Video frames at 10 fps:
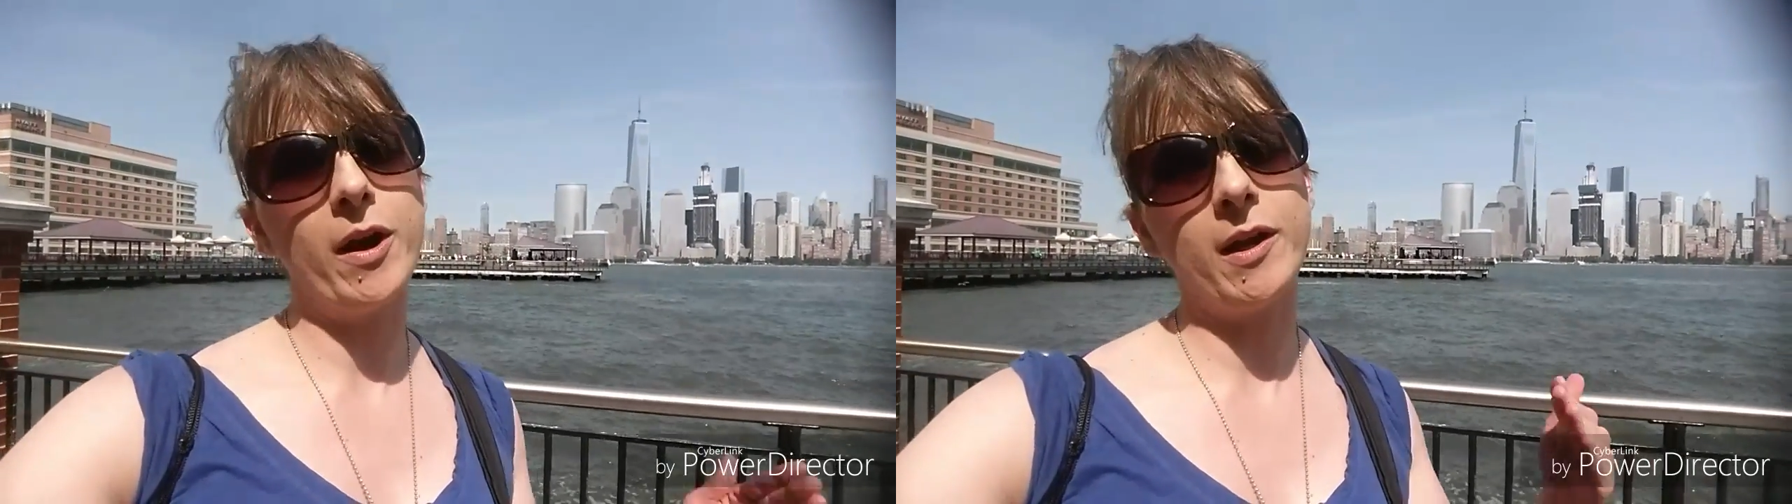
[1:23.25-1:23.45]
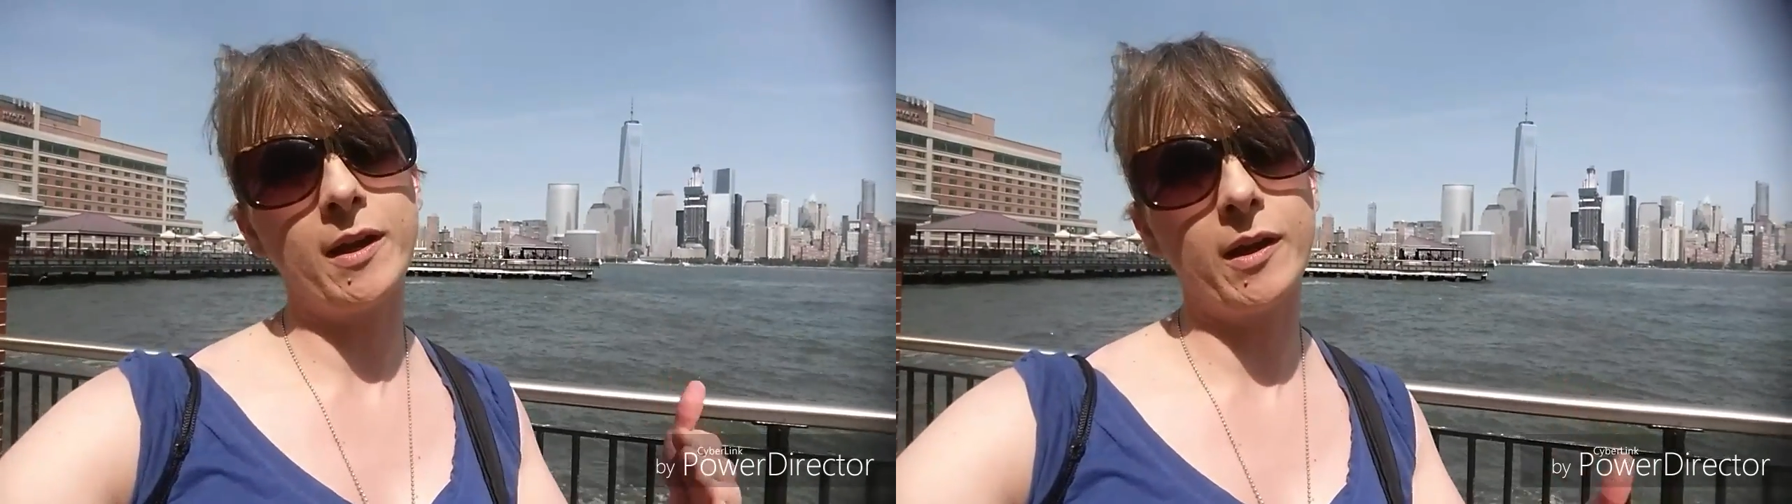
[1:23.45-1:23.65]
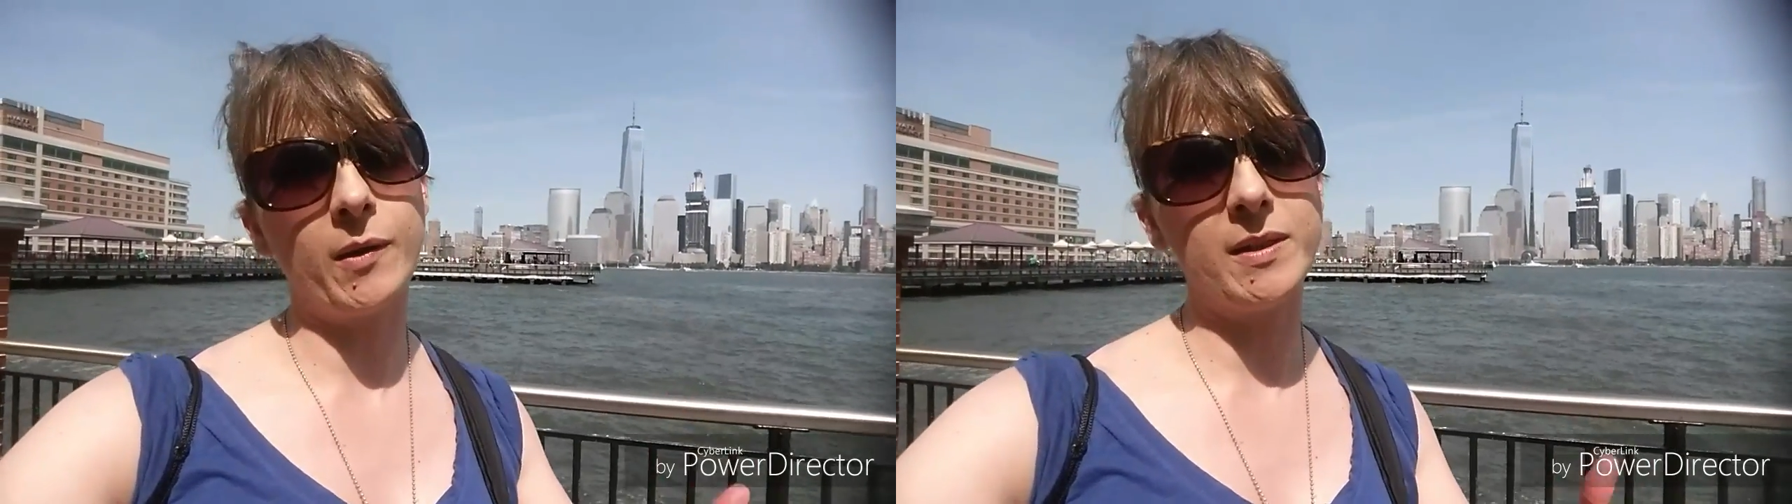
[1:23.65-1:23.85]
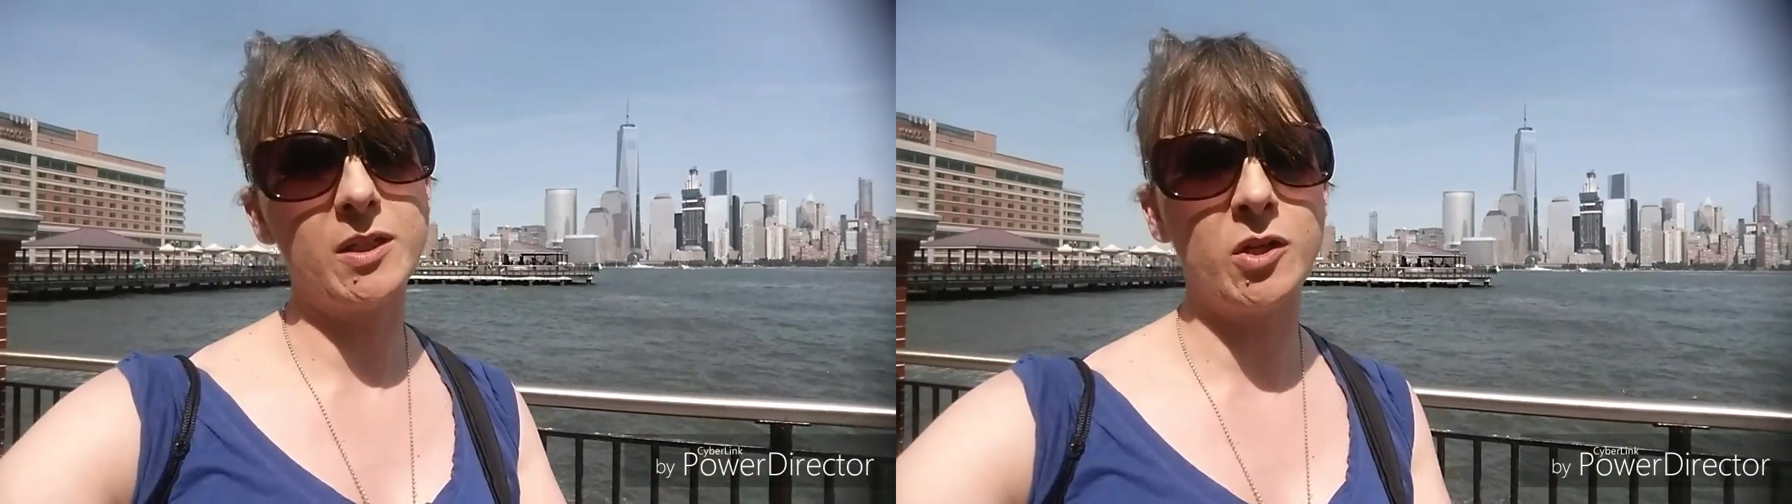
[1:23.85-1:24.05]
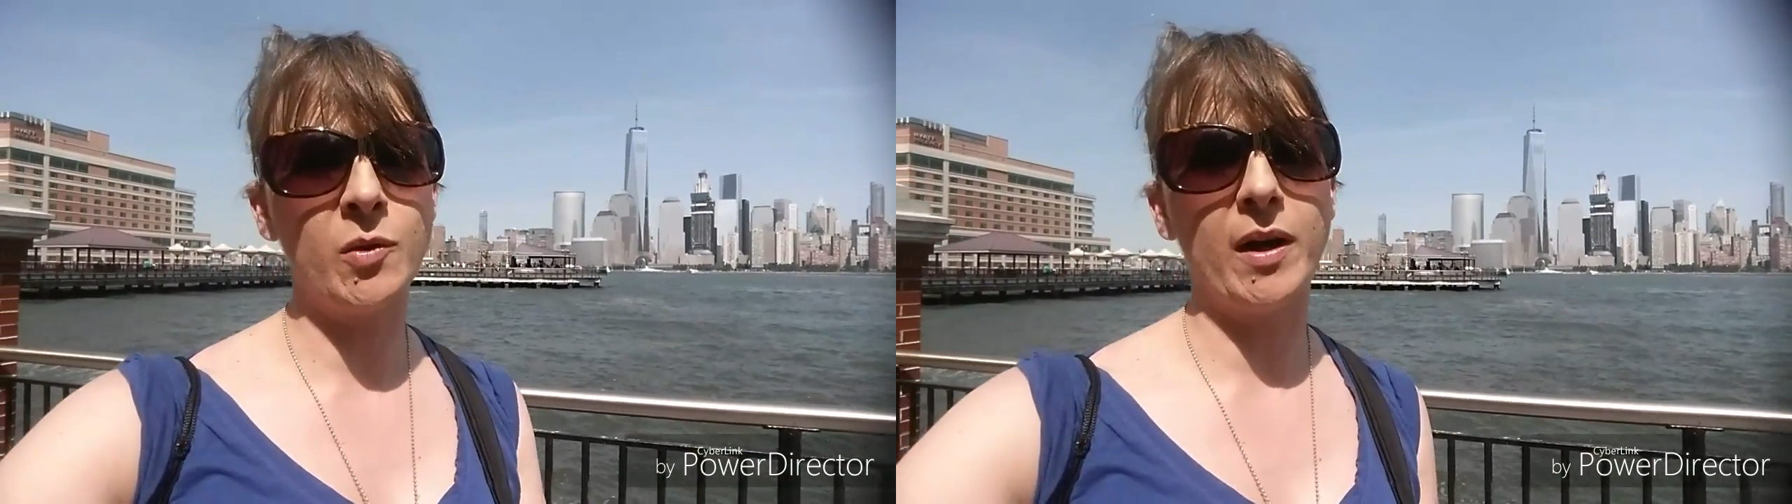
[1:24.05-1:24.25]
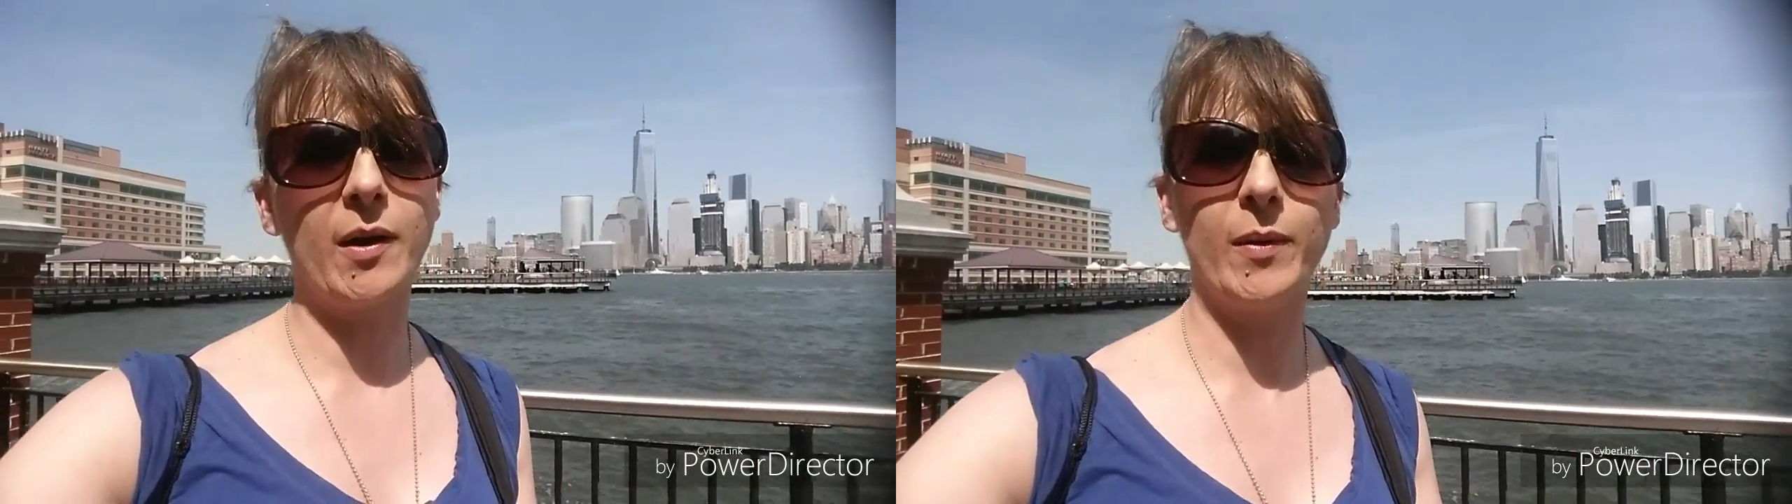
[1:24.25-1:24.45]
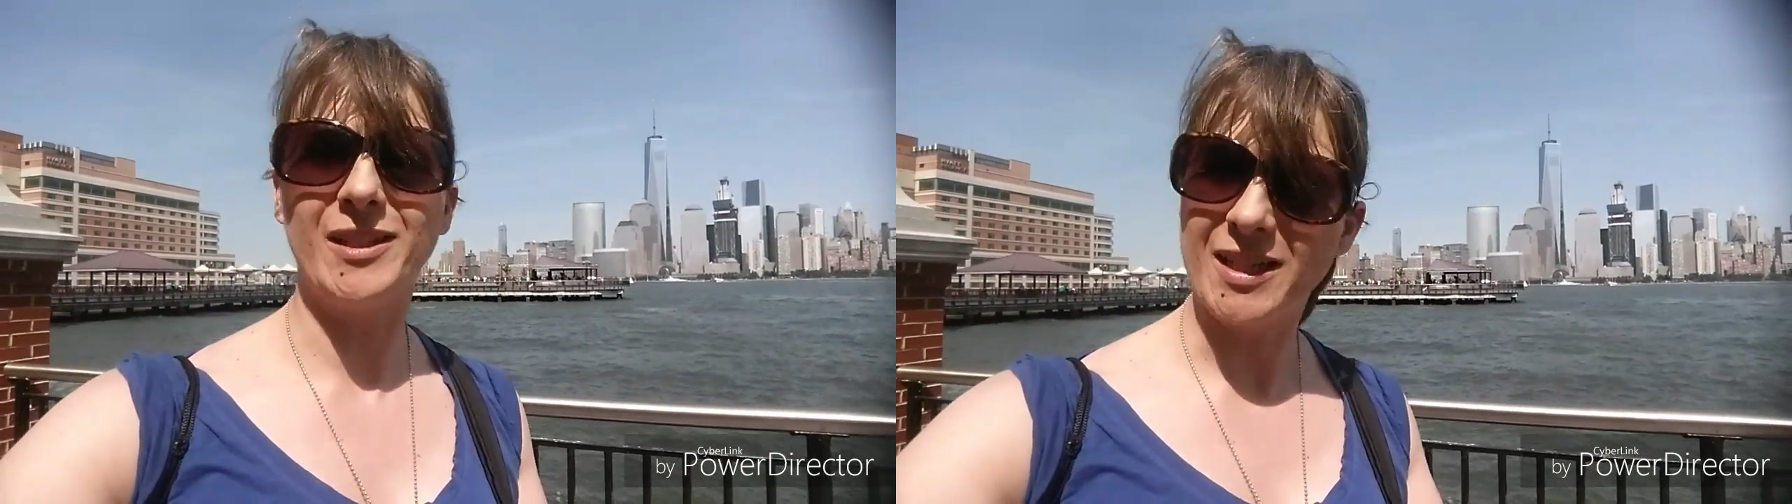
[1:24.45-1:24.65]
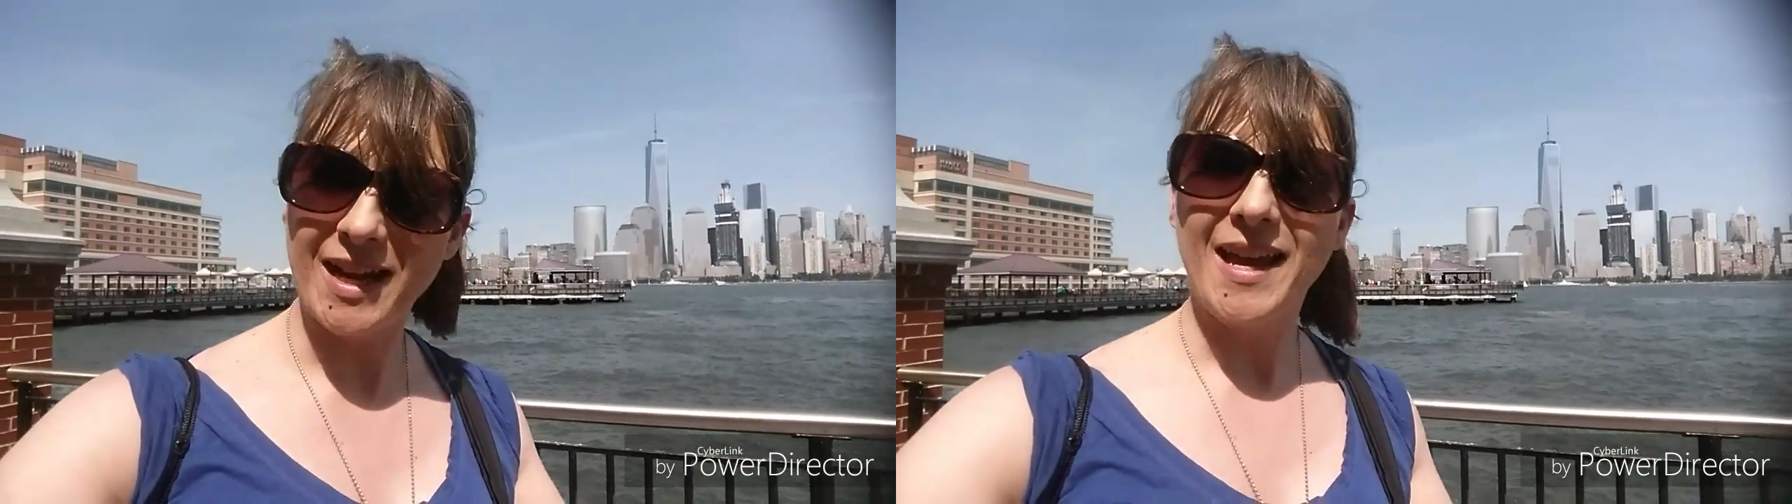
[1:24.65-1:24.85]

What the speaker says: or you can go into Newark, which